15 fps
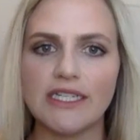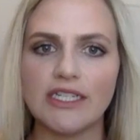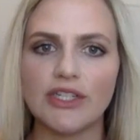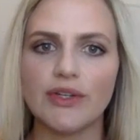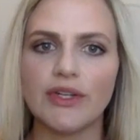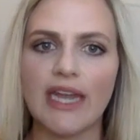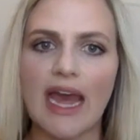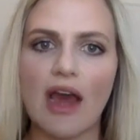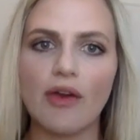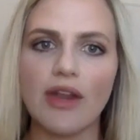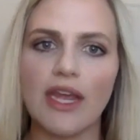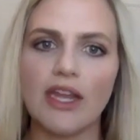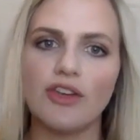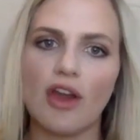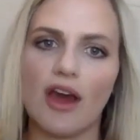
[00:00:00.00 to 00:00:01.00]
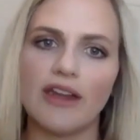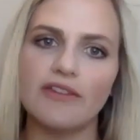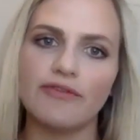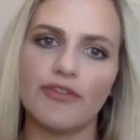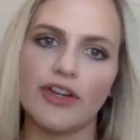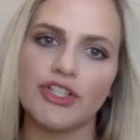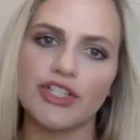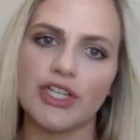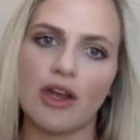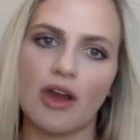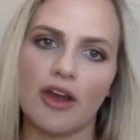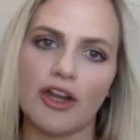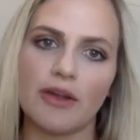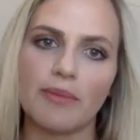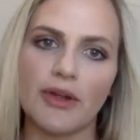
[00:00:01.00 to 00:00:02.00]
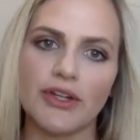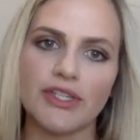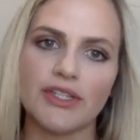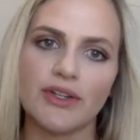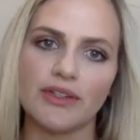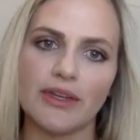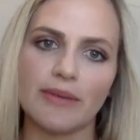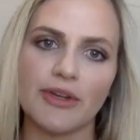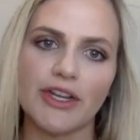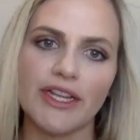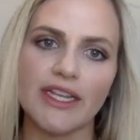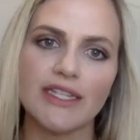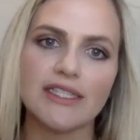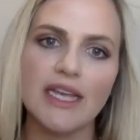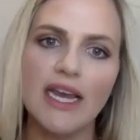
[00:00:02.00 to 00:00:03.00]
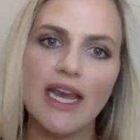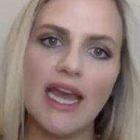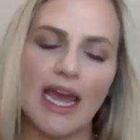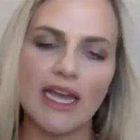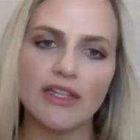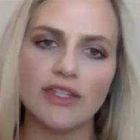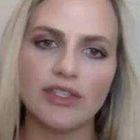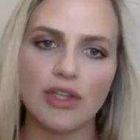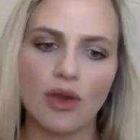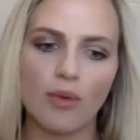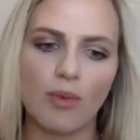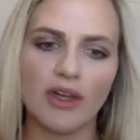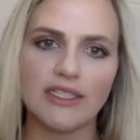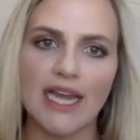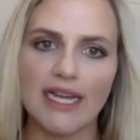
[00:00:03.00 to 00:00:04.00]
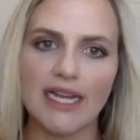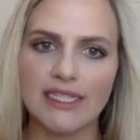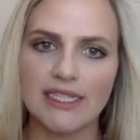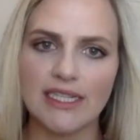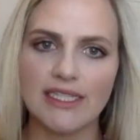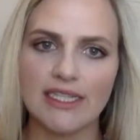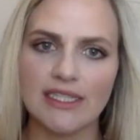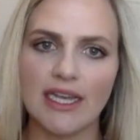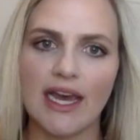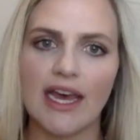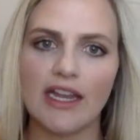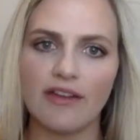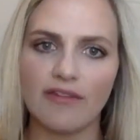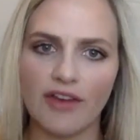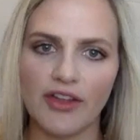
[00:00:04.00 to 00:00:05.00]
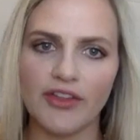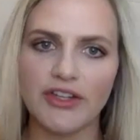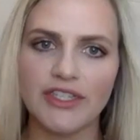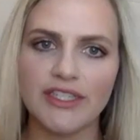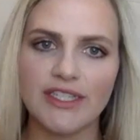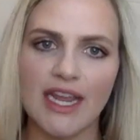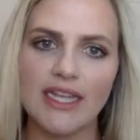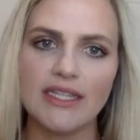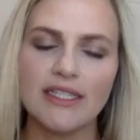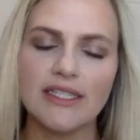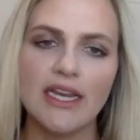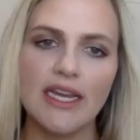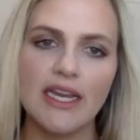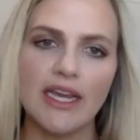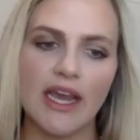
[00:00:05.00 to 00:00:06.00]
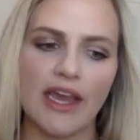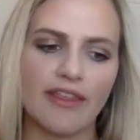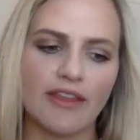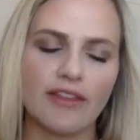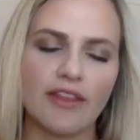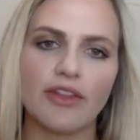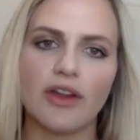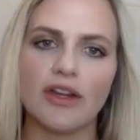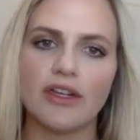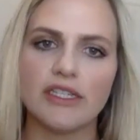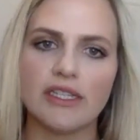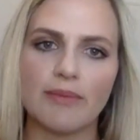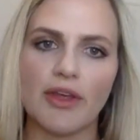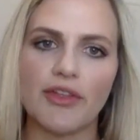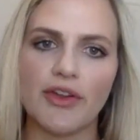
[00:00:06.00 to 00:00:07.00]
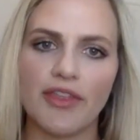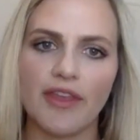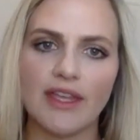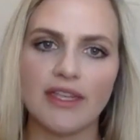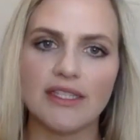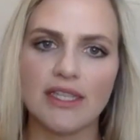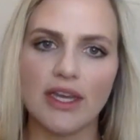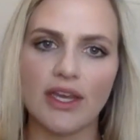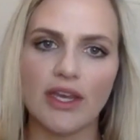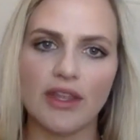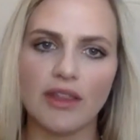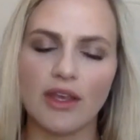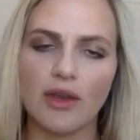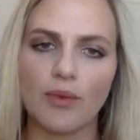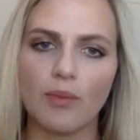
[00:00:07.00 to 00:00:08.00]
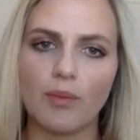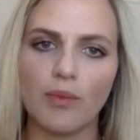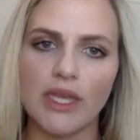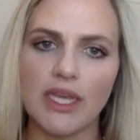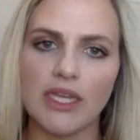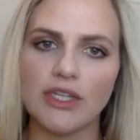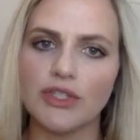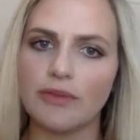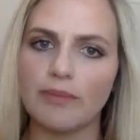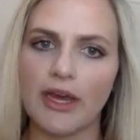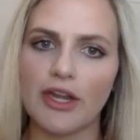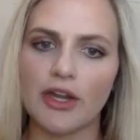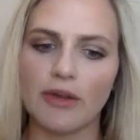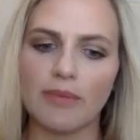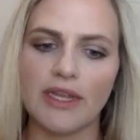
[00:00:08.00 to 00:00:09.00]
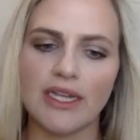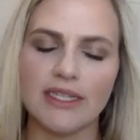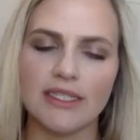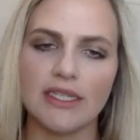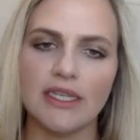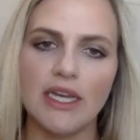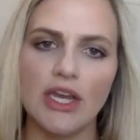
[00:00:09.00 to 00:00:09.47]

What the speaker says: into account and not infringing on our personal liberties. And so while Texas is ahead of other states, I think that there are some other things that we can do better, because